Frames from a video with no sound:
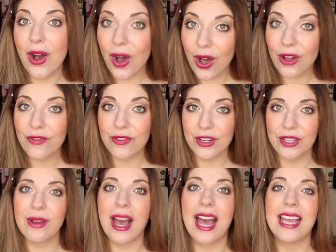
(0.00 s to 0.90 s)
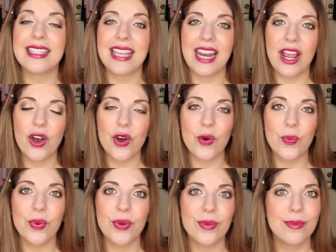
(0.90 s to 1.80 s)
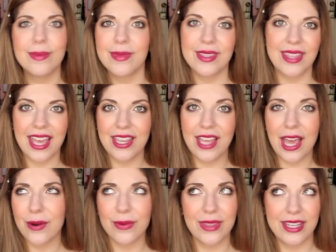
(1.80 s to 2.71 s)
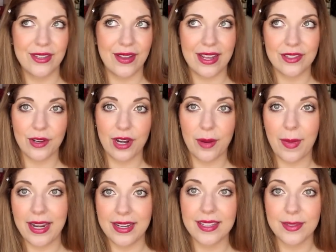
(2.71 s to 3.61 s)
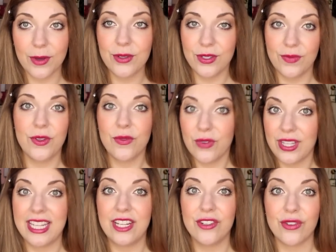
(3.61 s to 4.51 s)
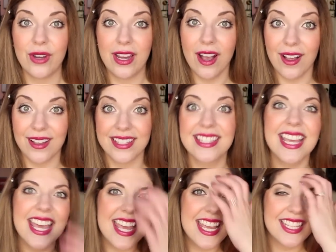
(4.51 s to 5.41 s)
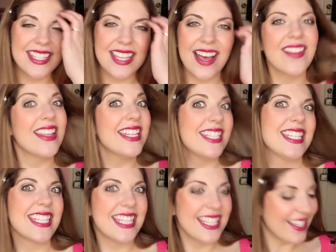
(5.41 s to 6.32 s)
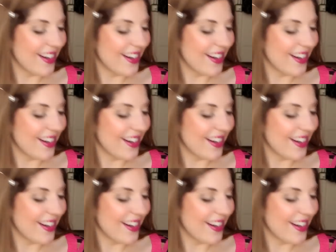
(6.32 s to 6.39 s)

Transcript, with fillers: haul for you guys, and I hope that, I don't think you guys are going to mind because most of you really enjoy hauls. So let's just get